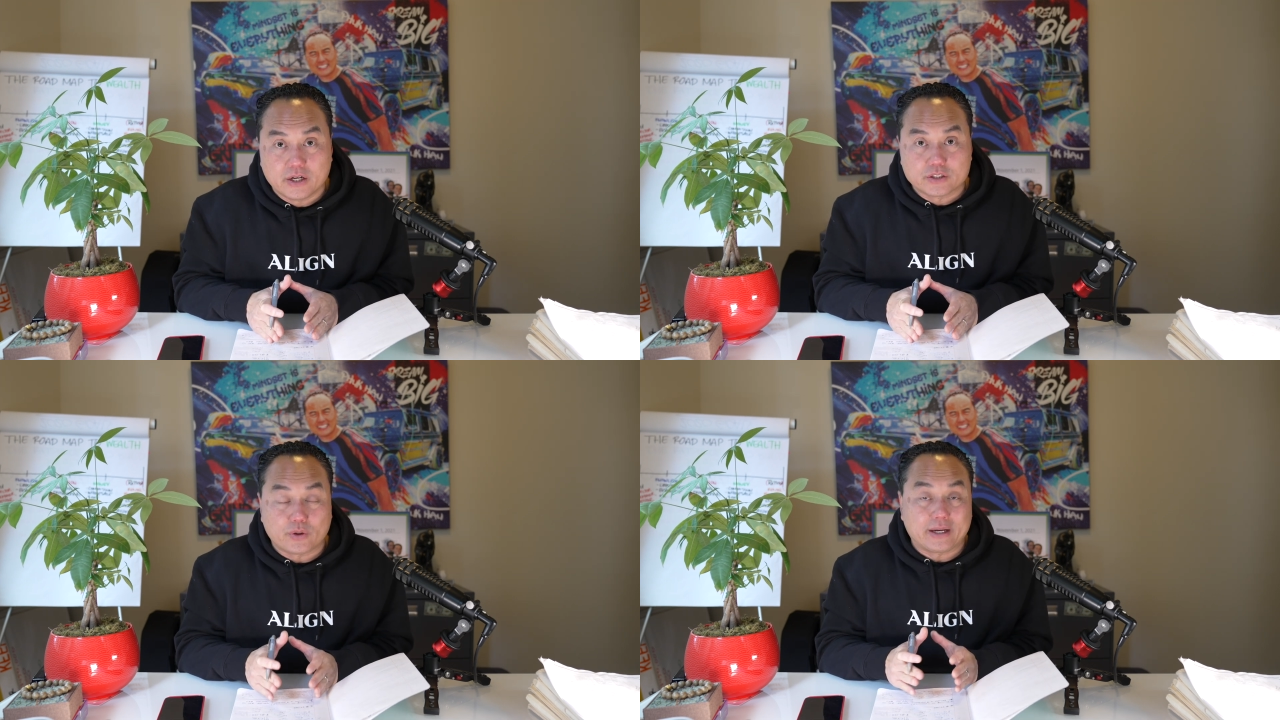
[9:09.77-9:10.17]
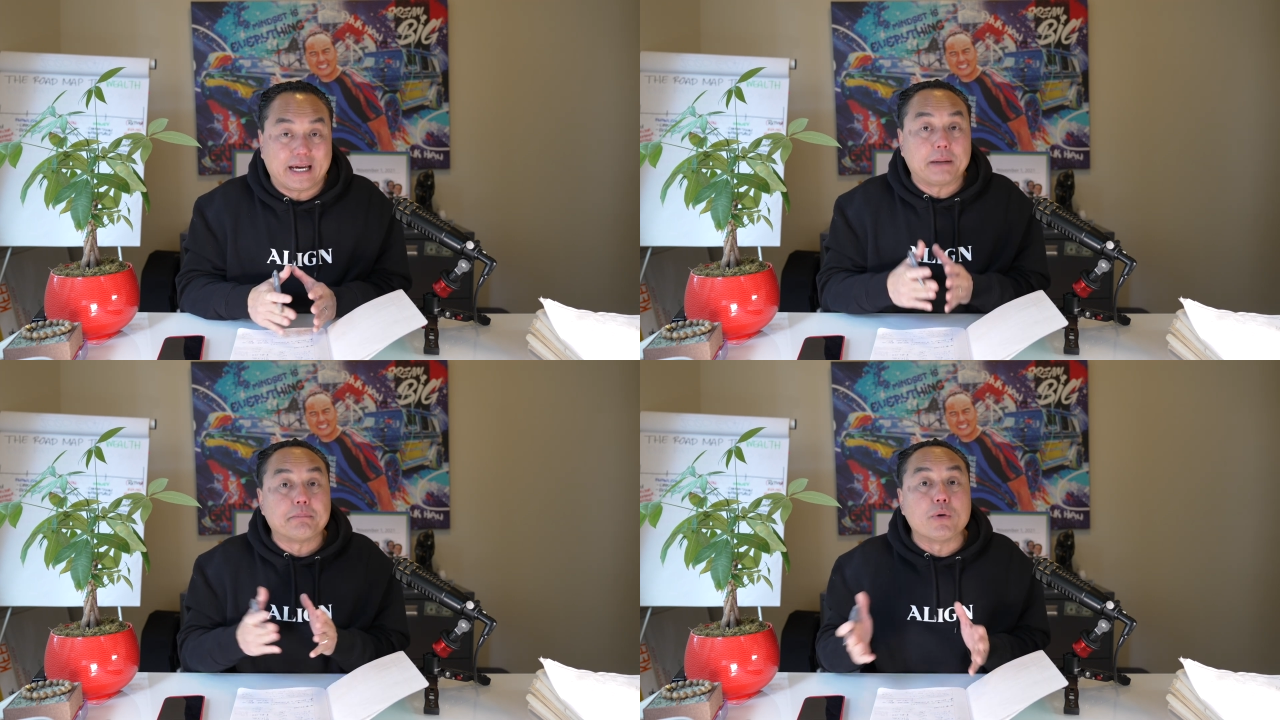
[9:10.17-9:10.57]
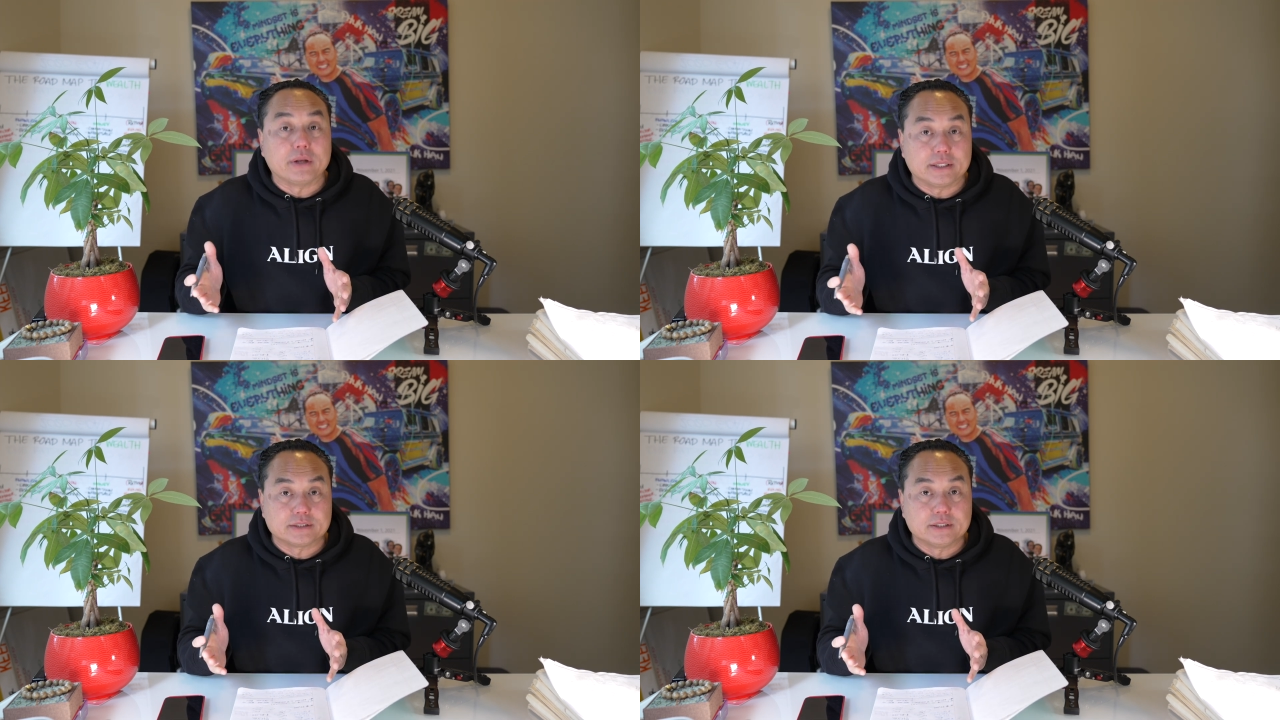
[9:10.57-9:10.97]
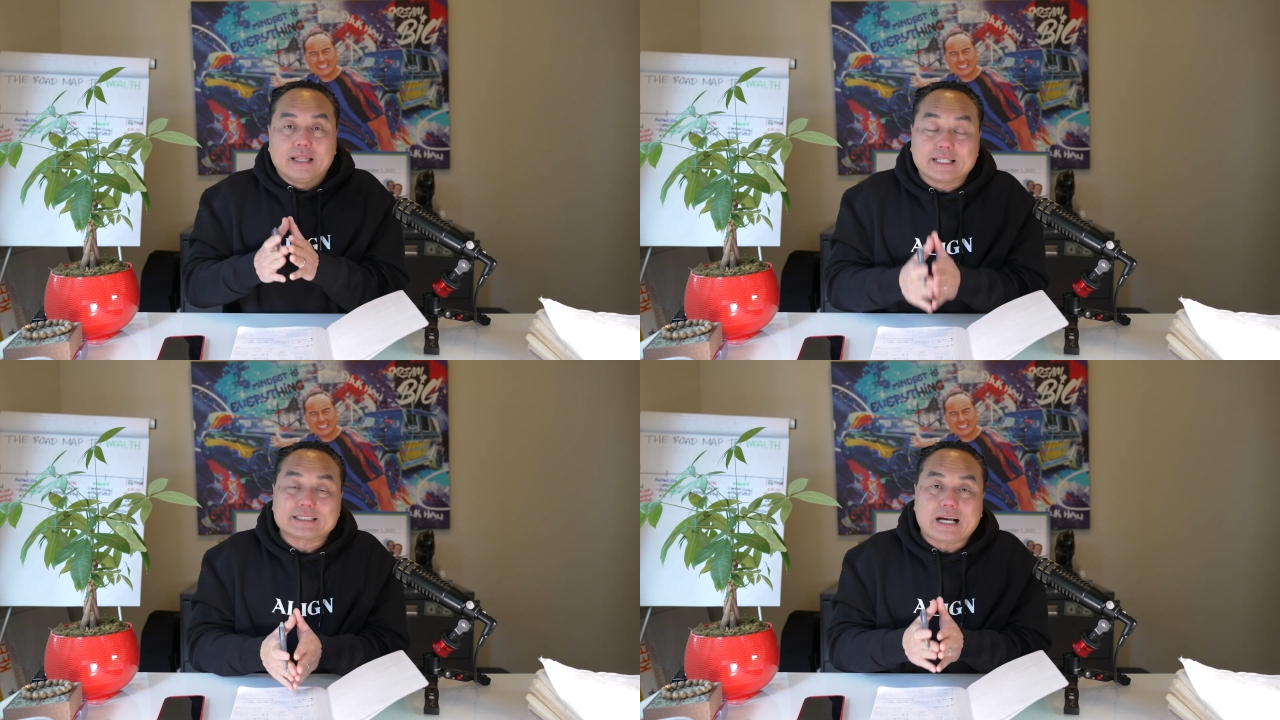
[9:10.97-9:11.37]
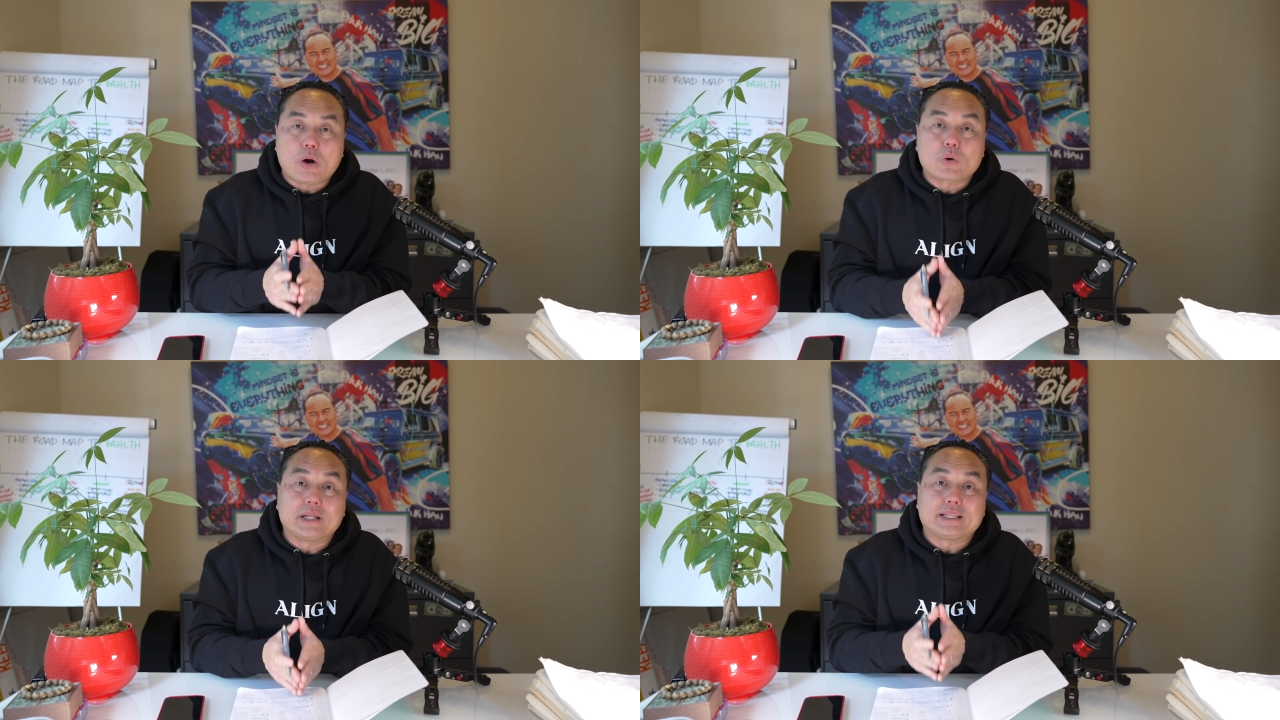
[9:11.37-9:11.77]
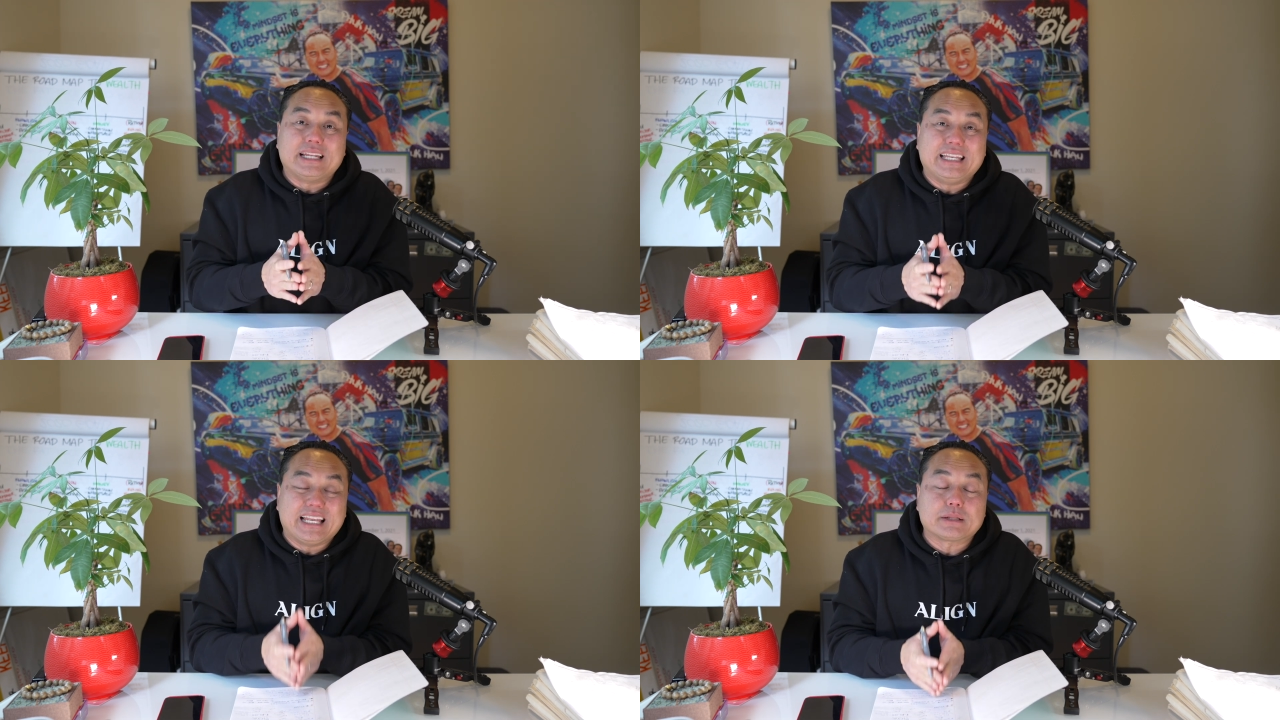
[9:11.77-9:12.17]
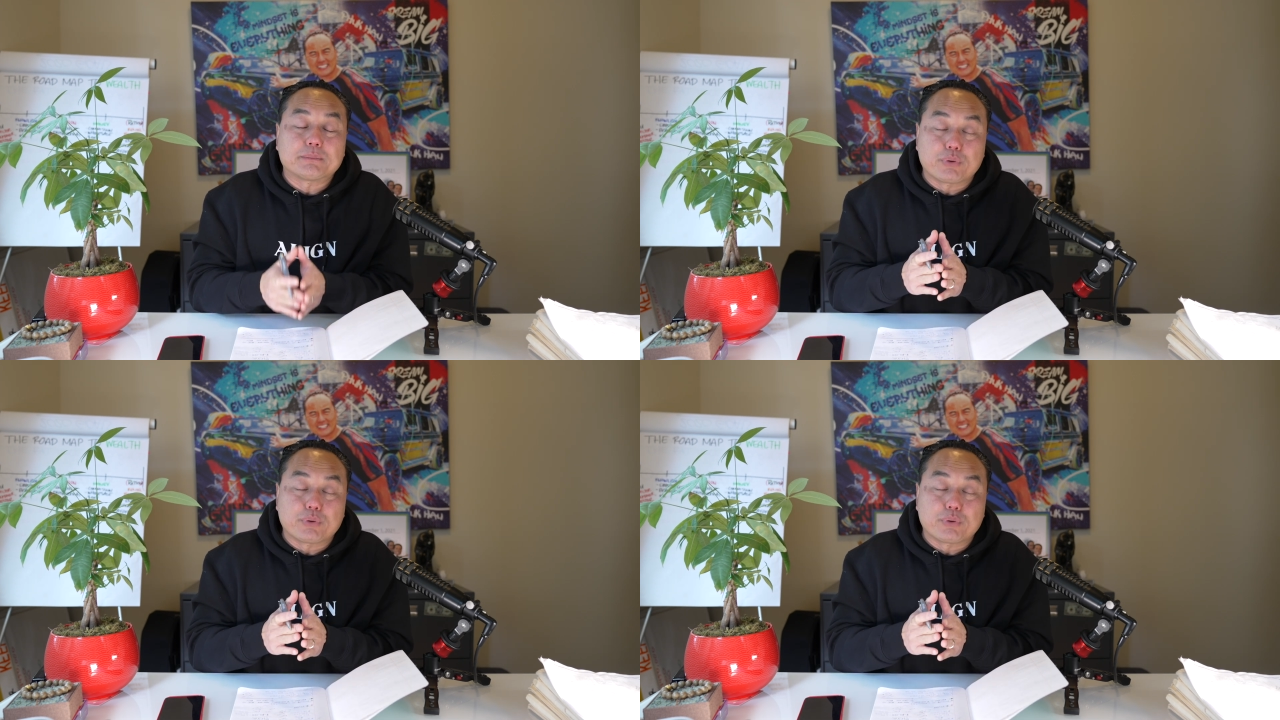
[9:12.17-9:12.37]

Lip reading: So I got a bonus. Let's calculate the net